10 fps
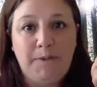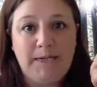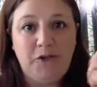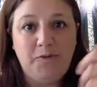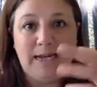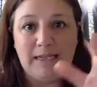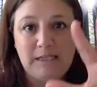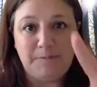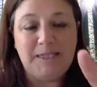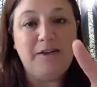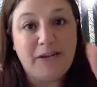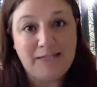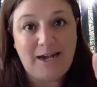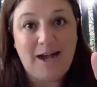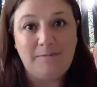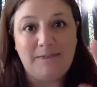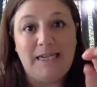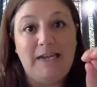be doing at specific times.